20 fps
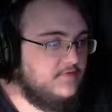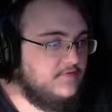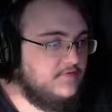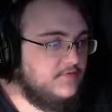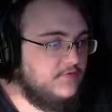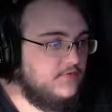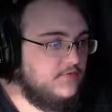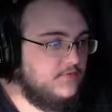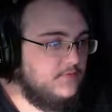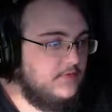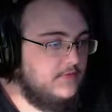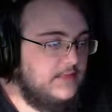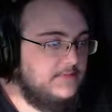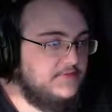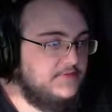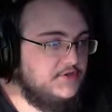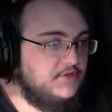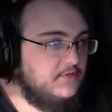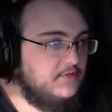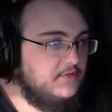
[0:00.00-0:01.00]
this room or I'm
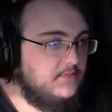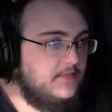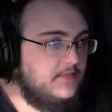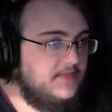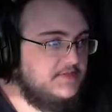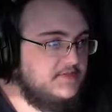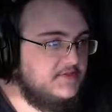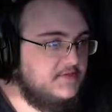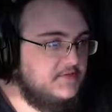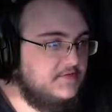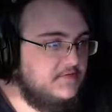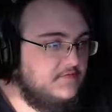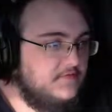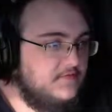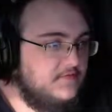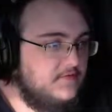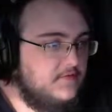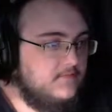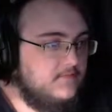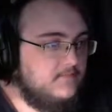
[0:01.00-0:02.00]
shooting myself.
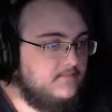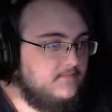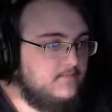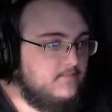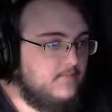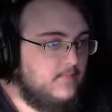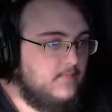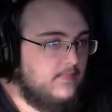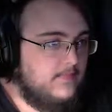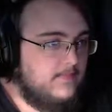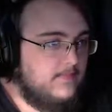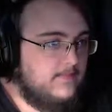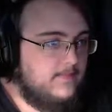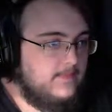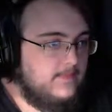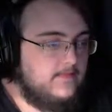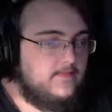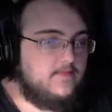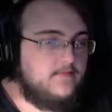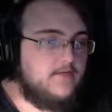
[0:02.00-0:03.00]

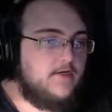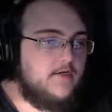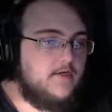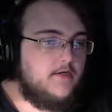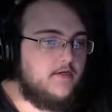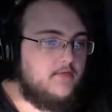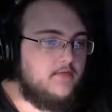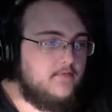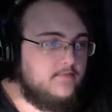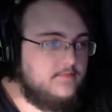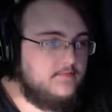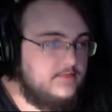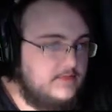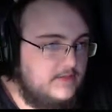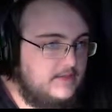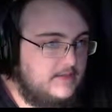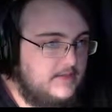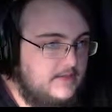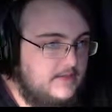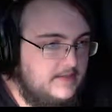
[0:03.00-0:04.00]
No,
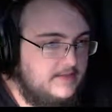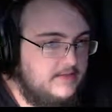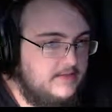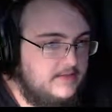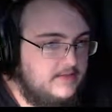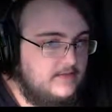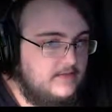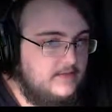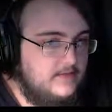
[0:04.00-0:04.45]
God.